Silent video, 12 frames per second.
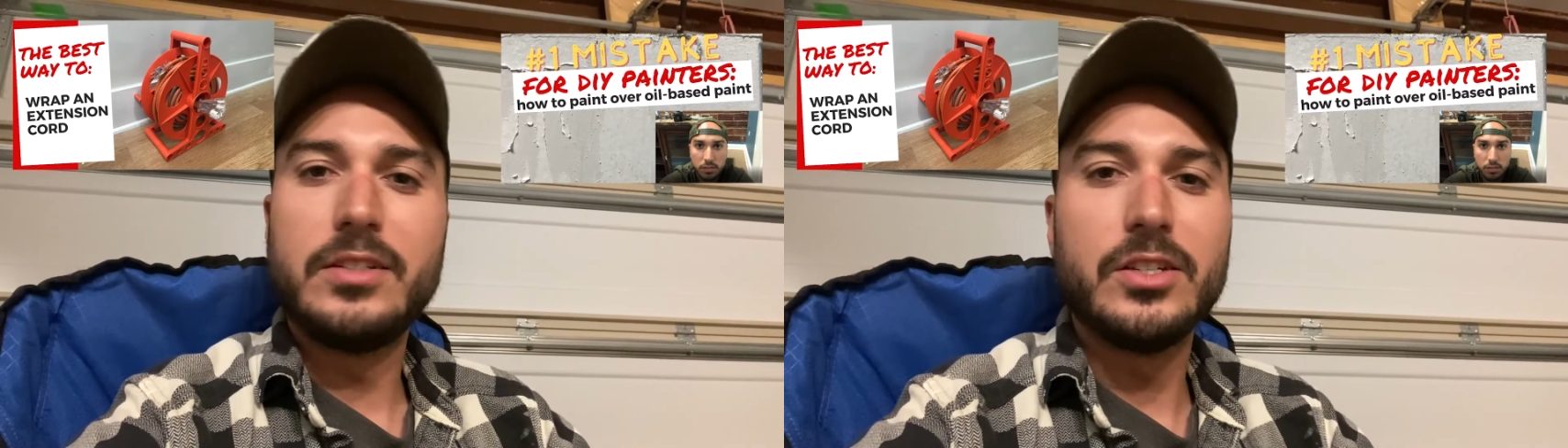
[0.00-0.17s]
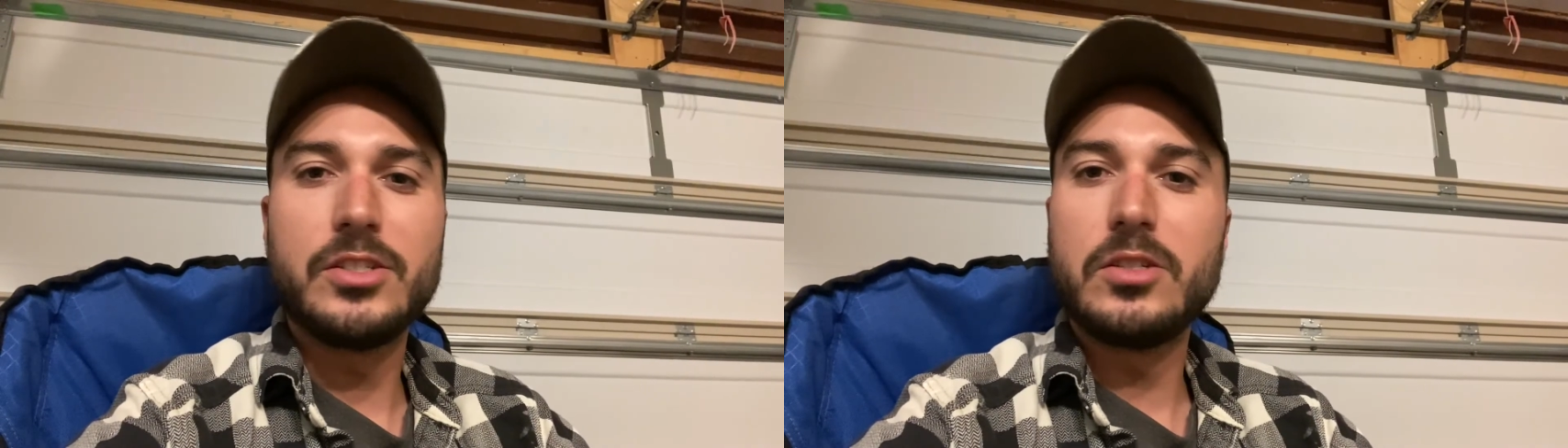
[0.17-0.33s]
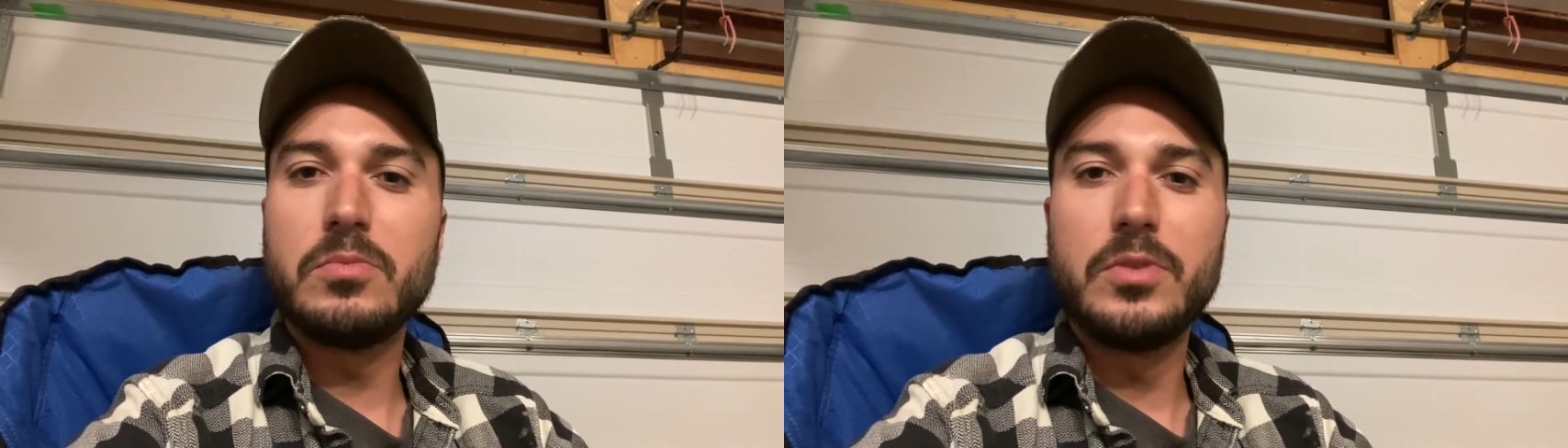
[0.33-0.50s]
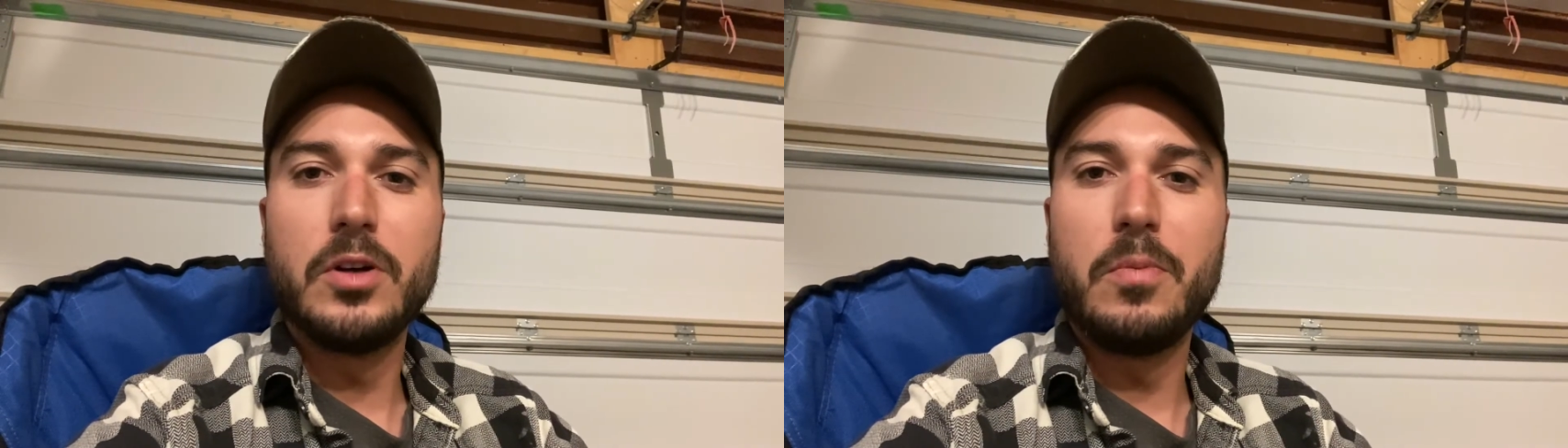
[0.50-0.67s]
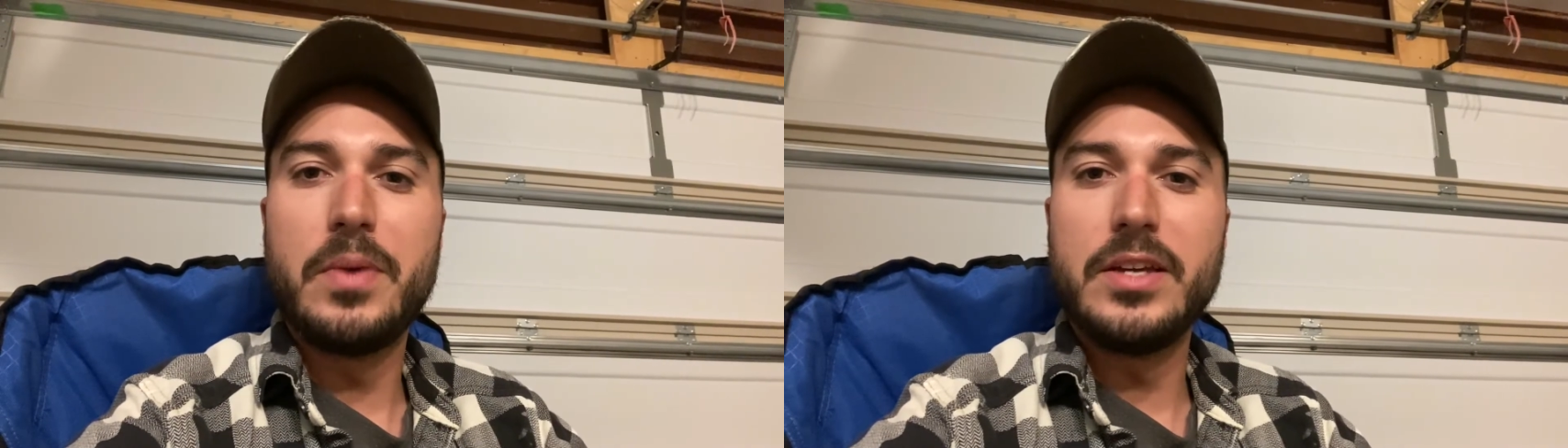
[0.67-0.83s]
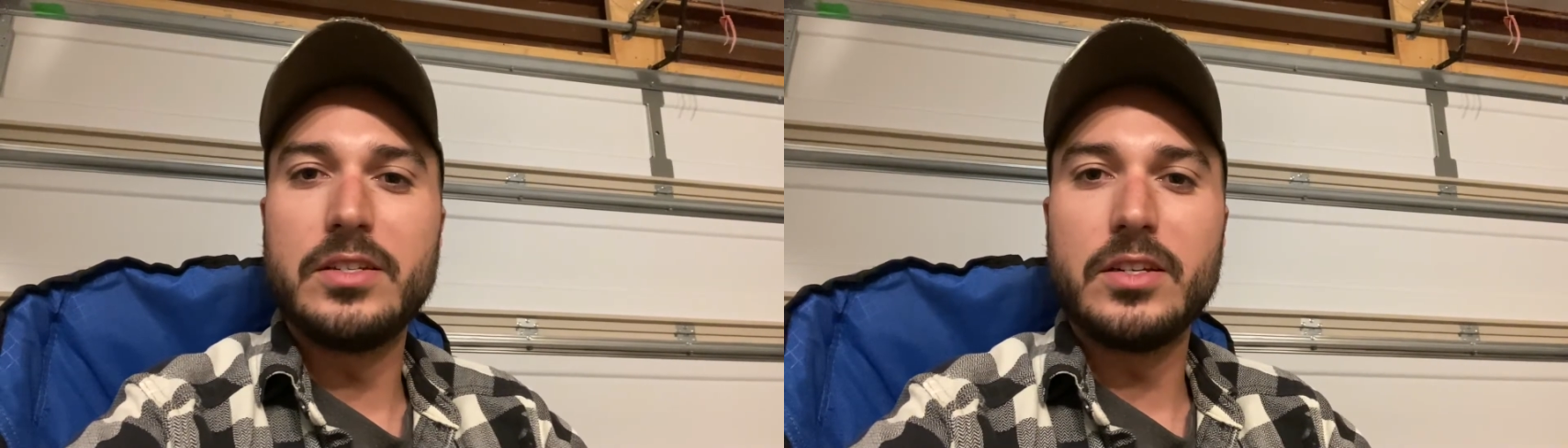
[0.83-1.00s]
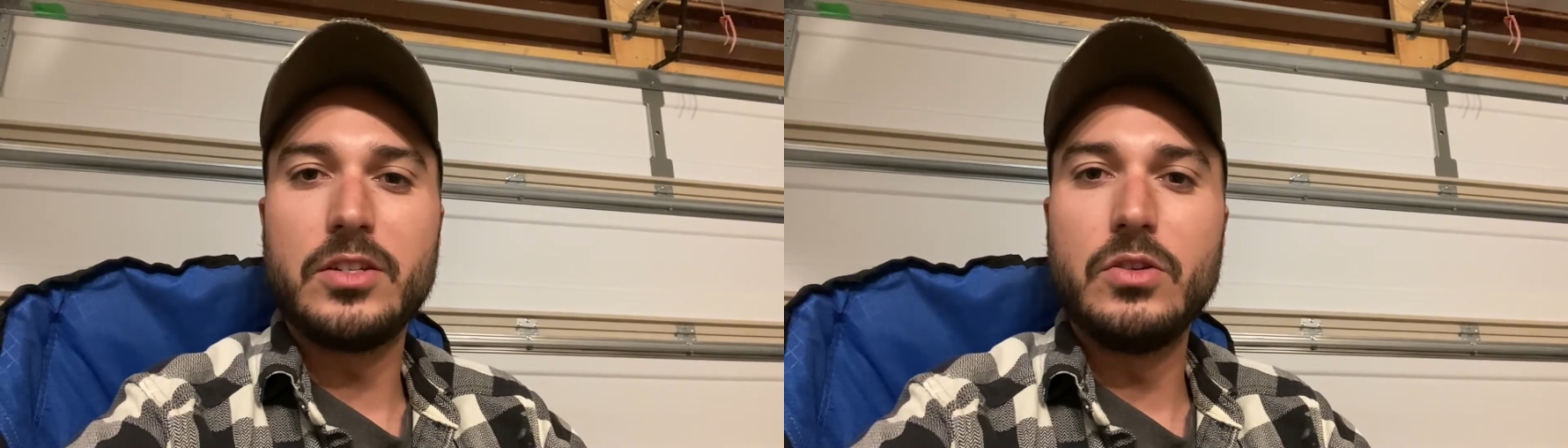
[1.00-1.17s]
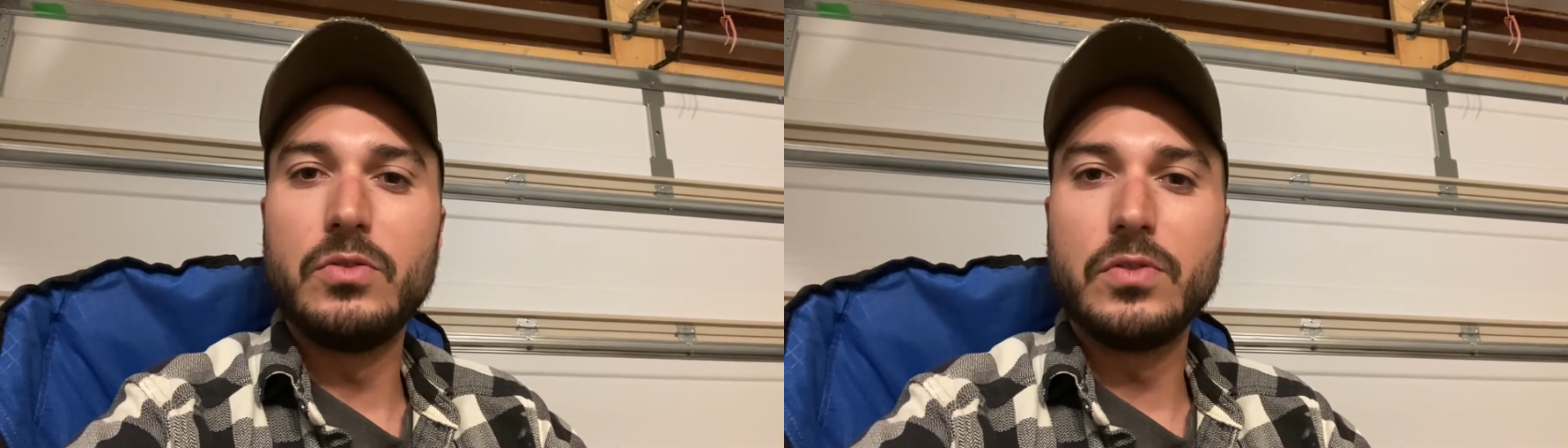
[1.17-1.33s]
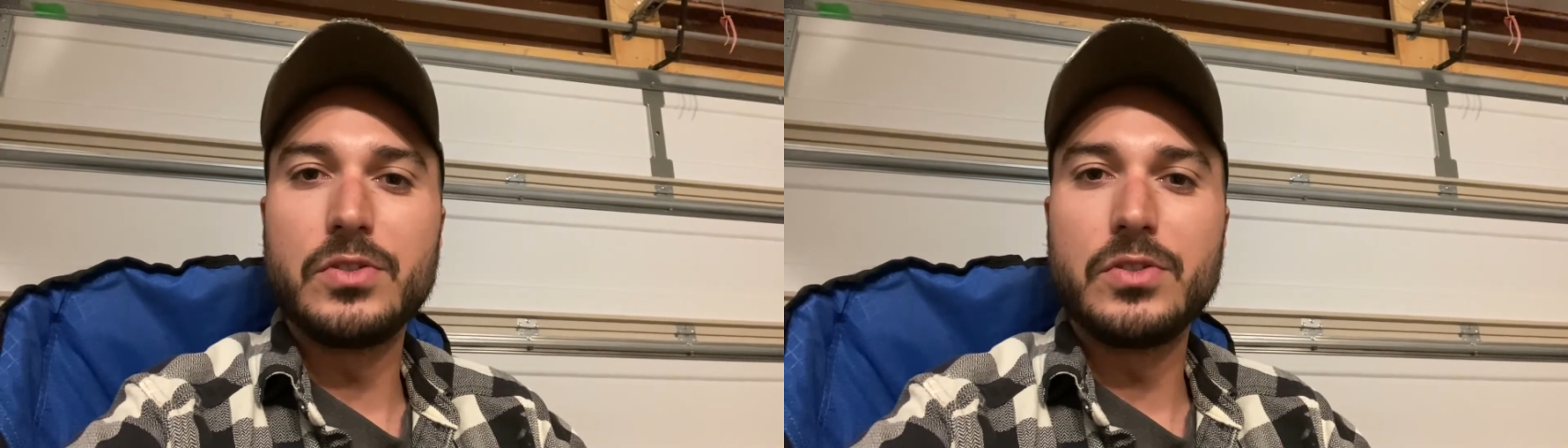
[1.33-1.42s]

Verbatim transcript: just some real basic useful